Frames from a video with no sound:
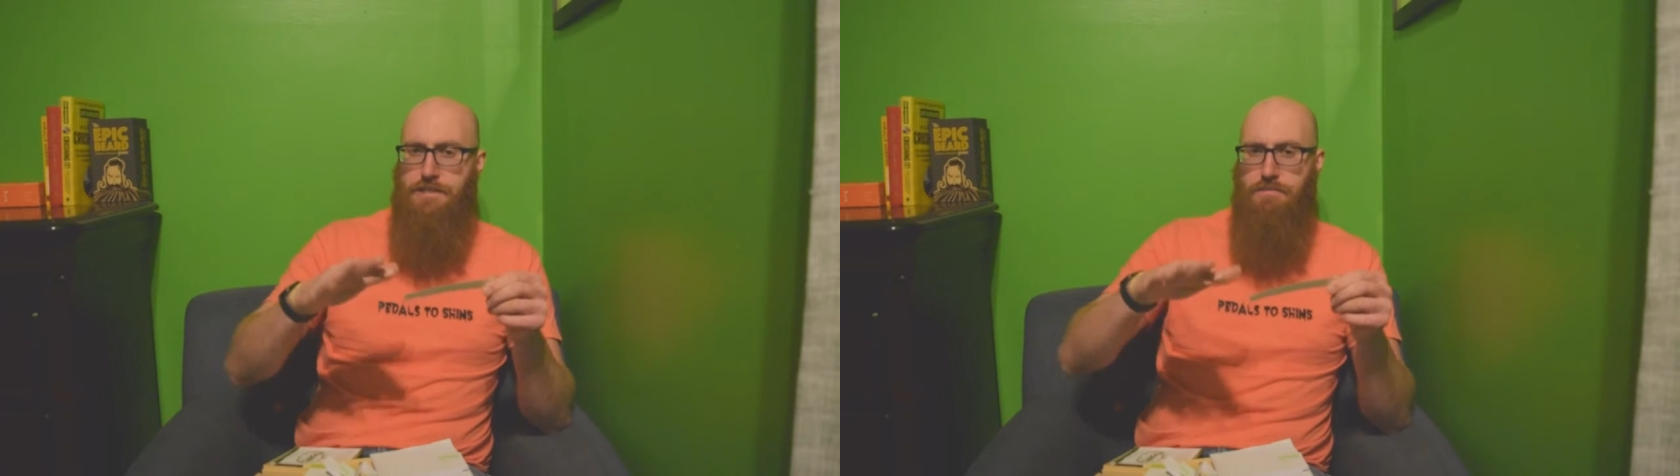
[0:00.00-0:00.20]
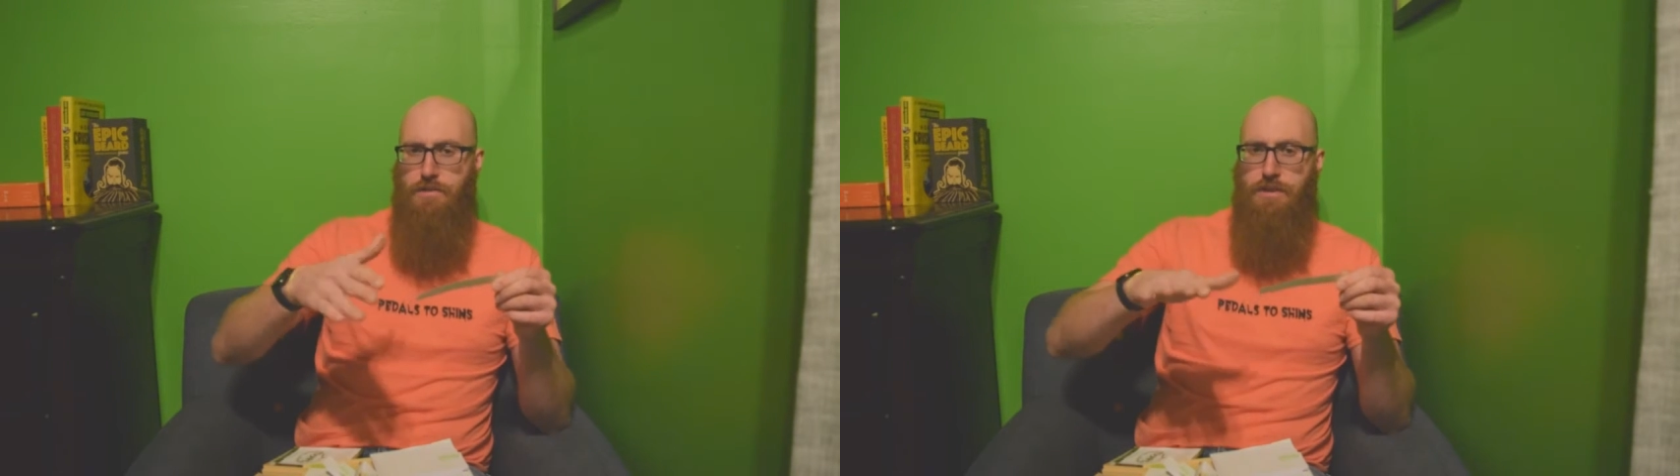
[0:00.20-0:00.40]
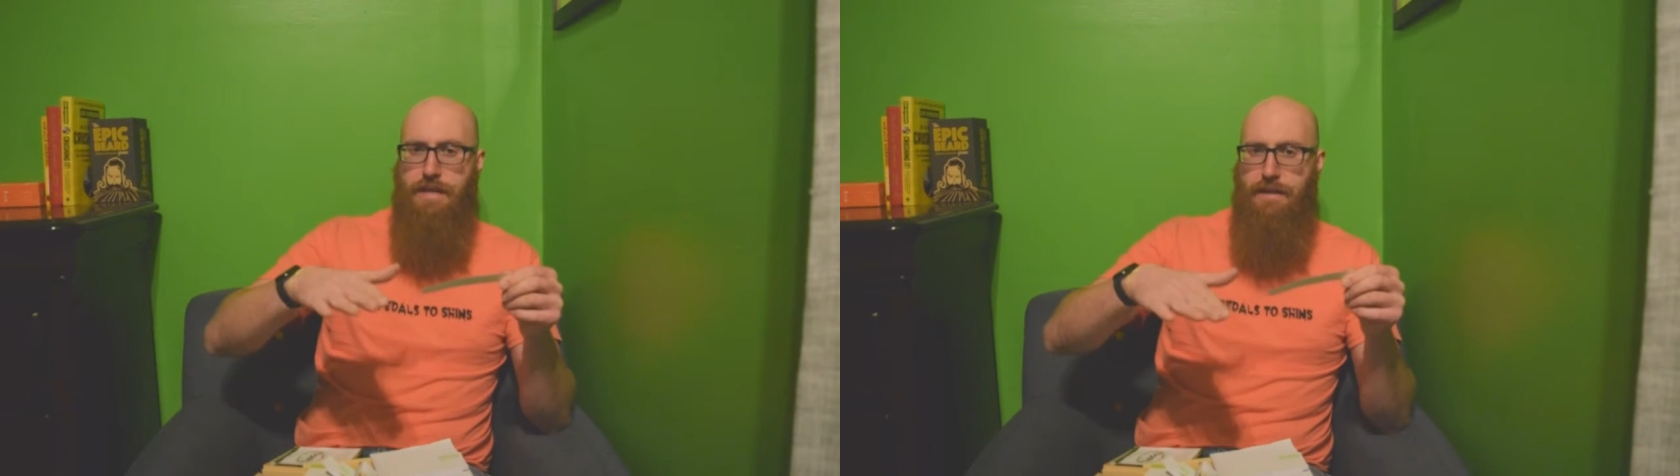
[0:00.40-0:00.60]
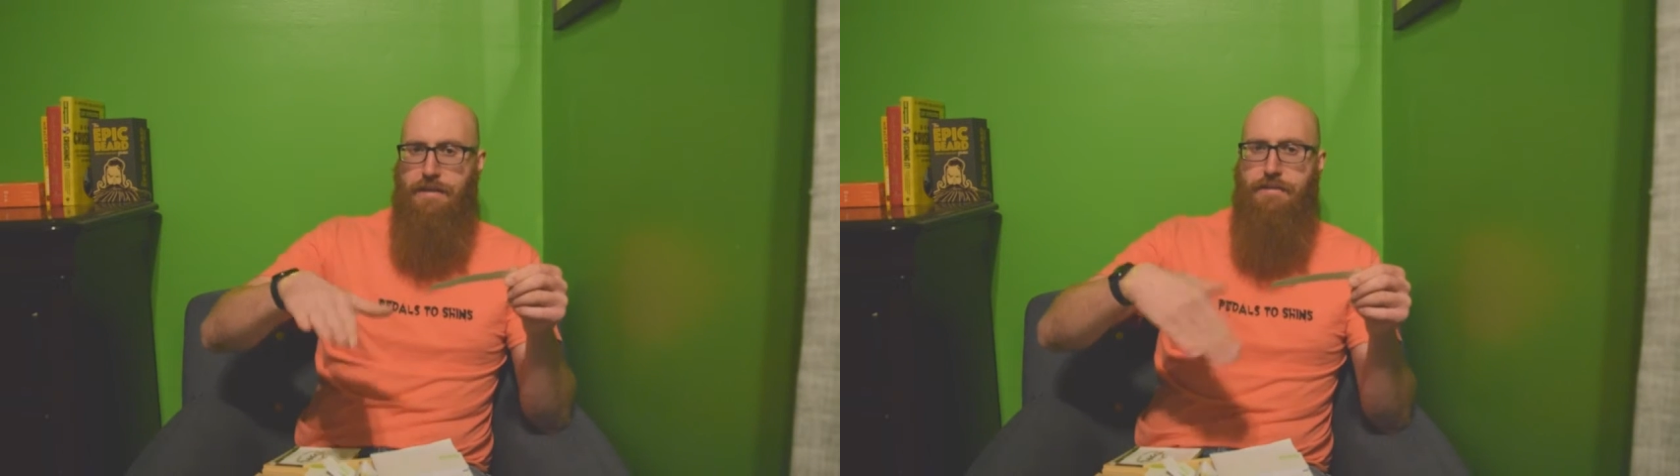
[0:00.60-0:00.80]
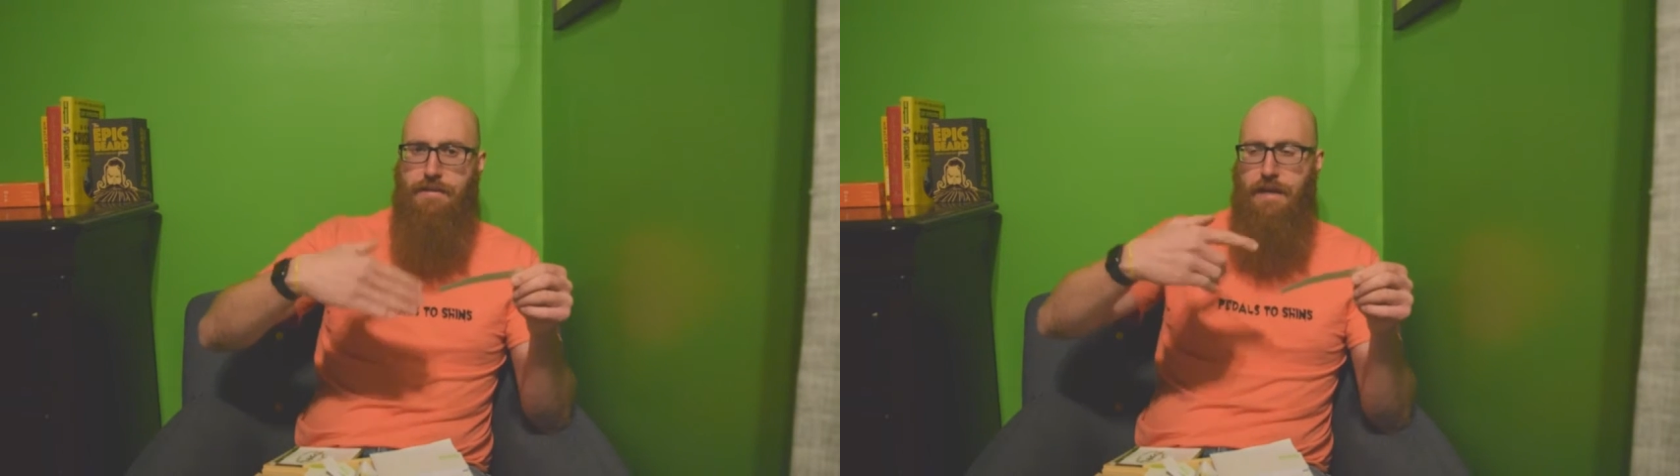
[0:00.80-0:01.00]
It's more
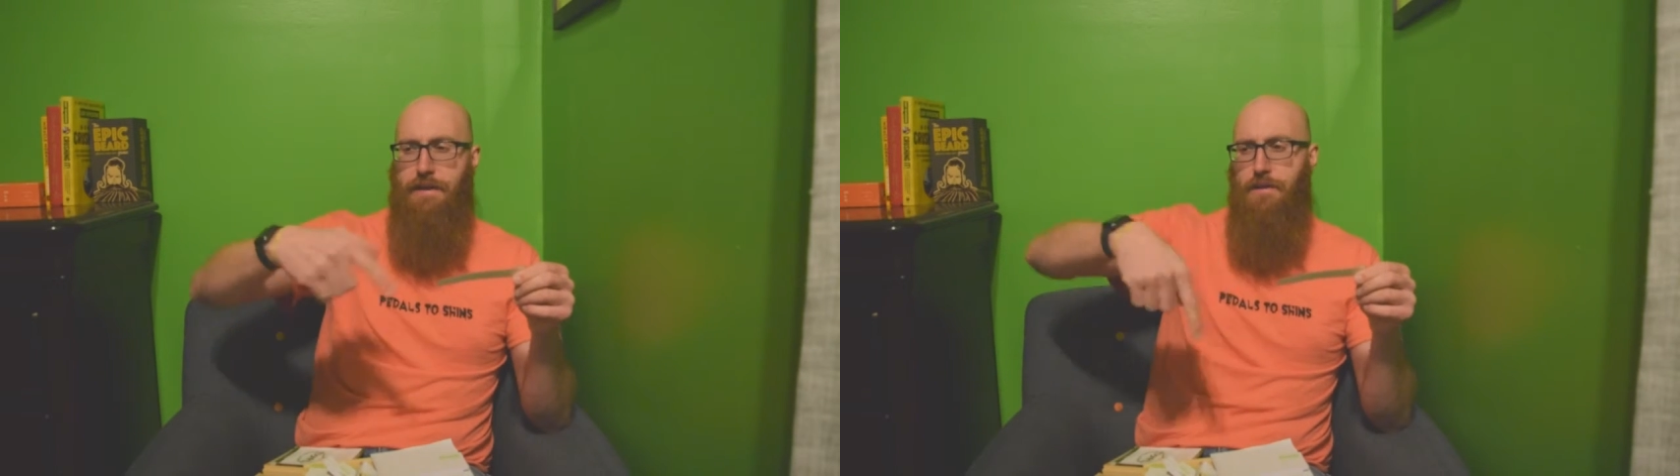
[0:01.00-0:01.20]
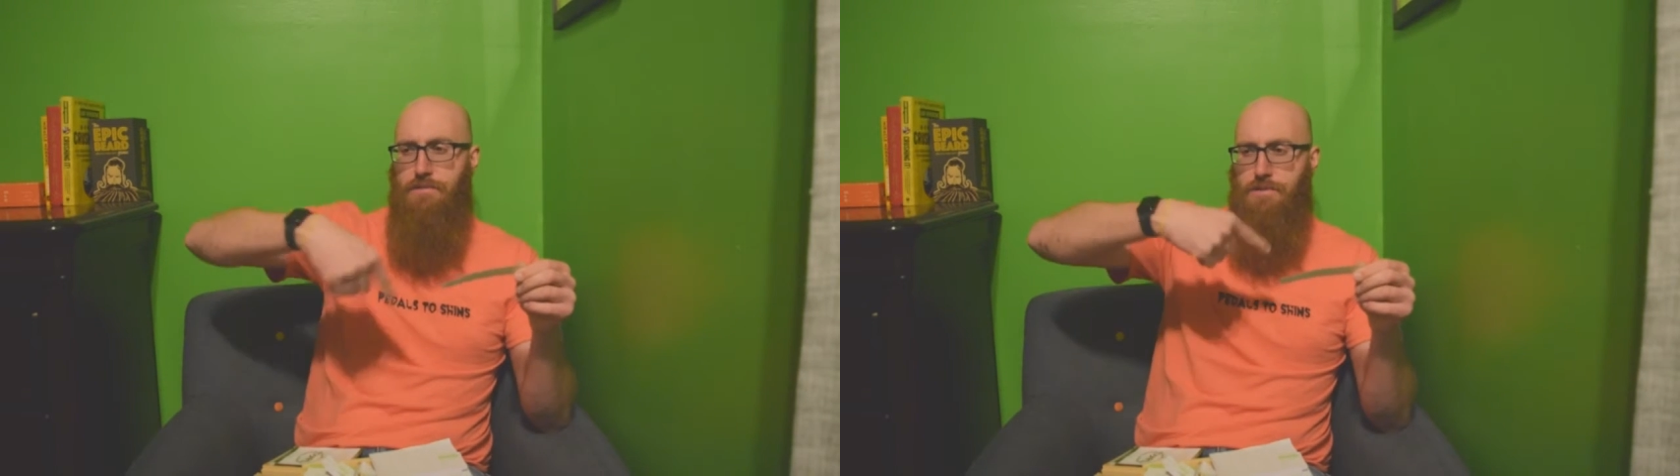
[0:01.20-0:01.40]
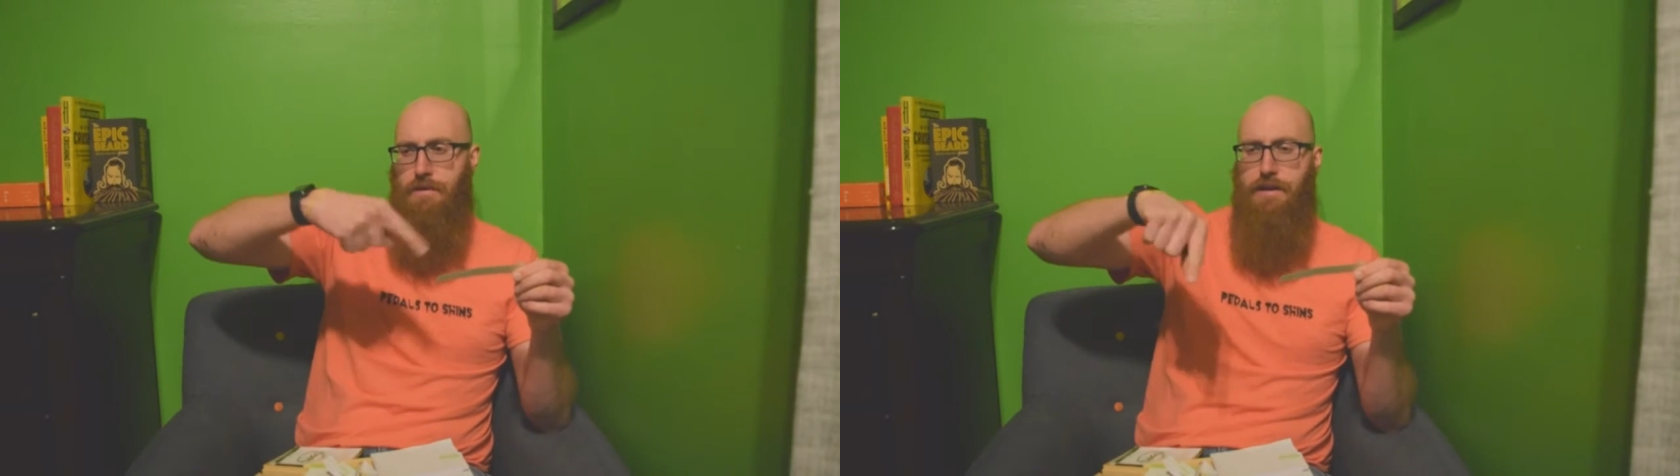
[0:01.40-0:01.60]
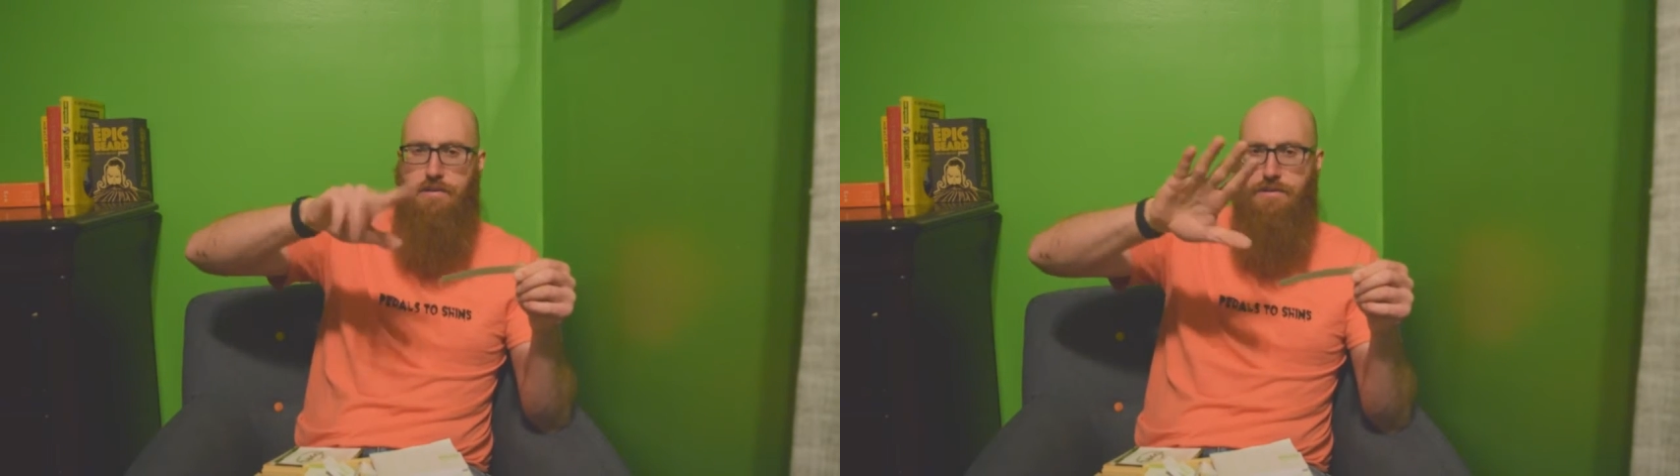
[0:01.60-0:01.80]
like it goes around.